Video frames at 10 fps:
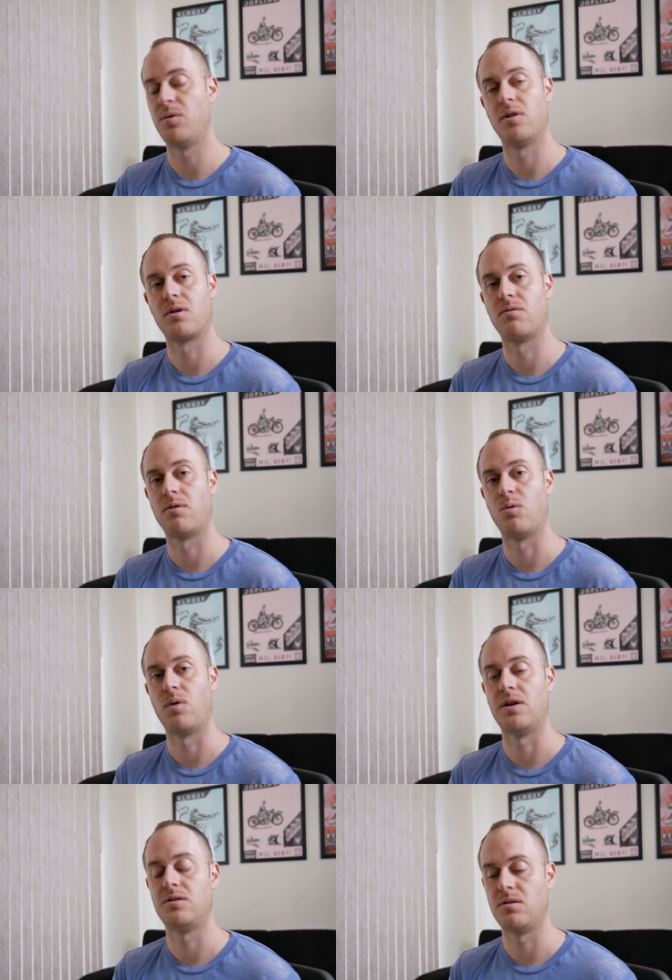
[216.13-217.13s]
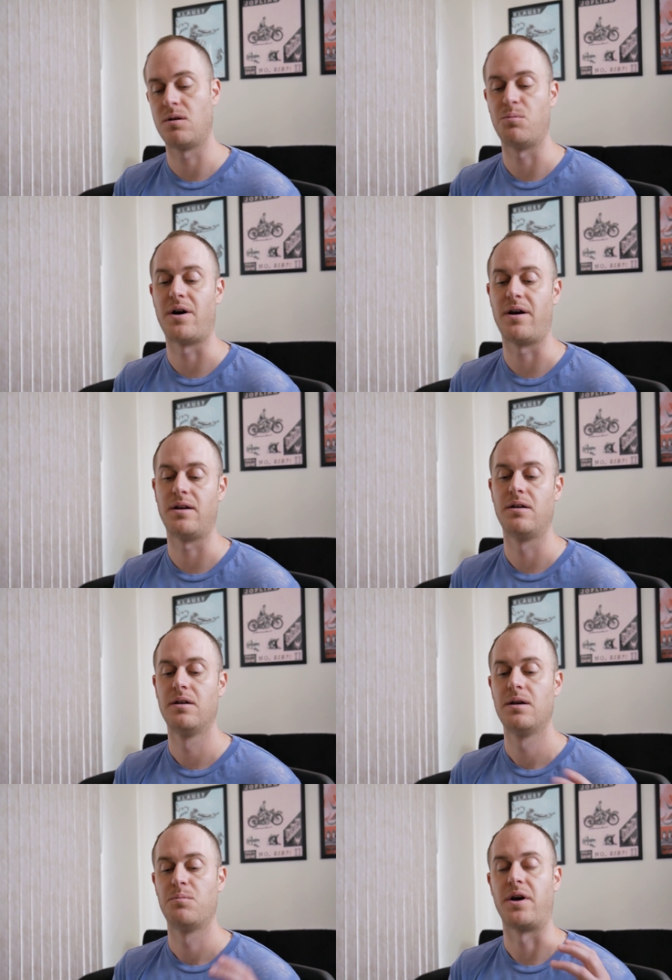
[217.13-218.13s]
I've been looking for a way to combine
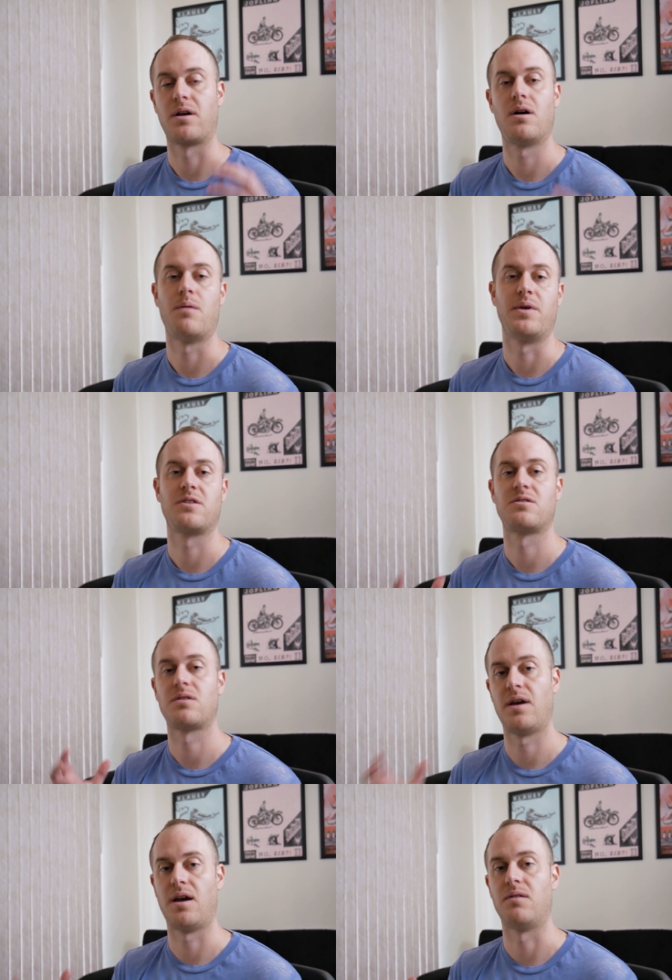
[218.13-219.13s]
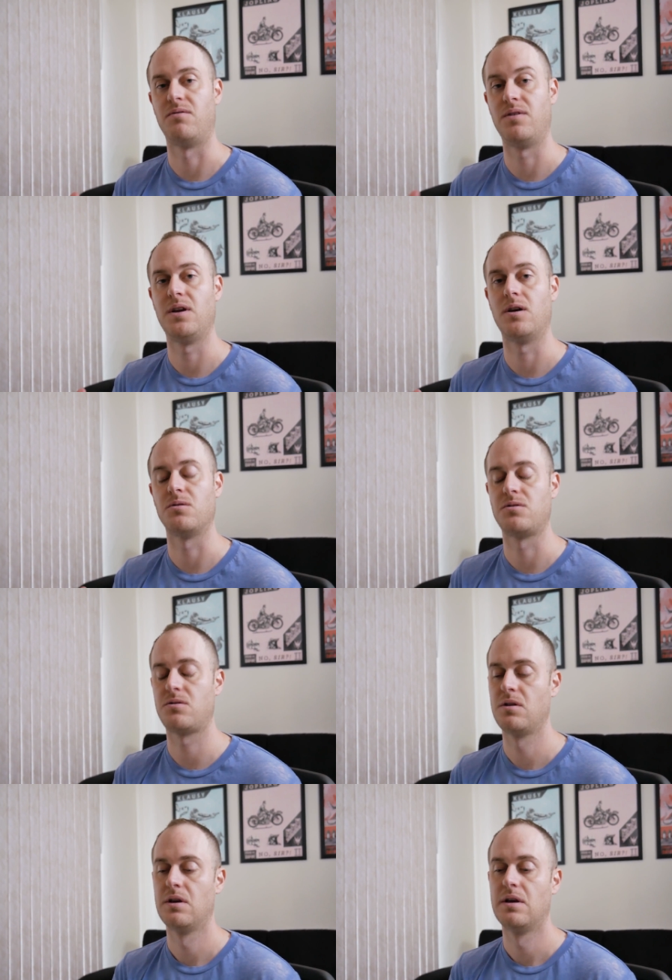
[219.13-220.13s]
my comics and videos.